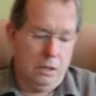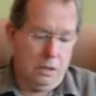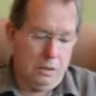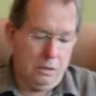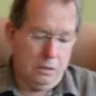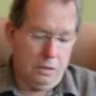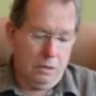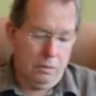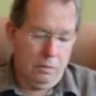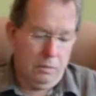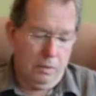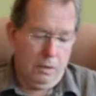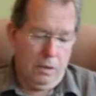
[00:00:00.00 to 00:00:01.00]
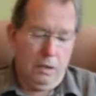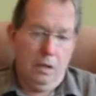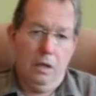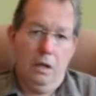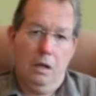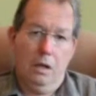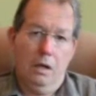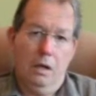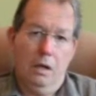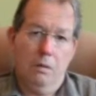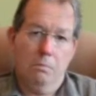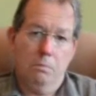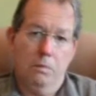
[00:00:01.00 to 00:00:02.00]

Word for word: And so uh,